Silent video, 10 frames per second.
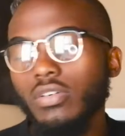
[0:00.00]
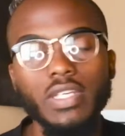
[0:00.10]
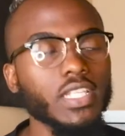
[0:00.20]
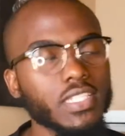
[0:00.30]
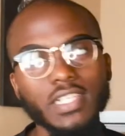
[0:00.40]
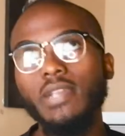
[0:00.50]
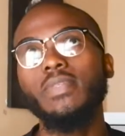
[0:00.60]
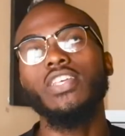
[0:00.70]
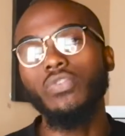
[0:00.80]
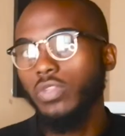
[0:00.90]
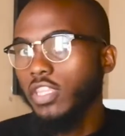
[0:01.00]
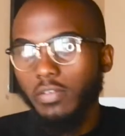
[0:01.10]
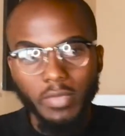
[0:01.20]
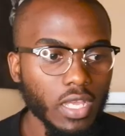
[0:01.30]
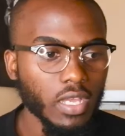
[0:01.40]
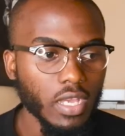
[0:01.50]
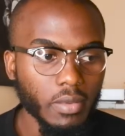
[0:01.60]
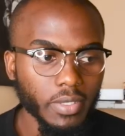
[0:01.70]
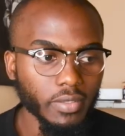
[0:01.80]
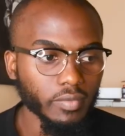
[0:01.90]
you know, Instagram is a new thing.
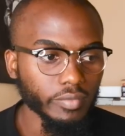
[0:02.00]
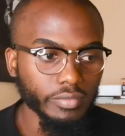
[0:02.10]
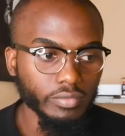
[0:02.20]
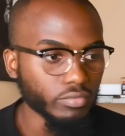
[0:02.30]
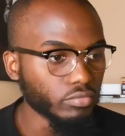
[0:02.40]
I mean,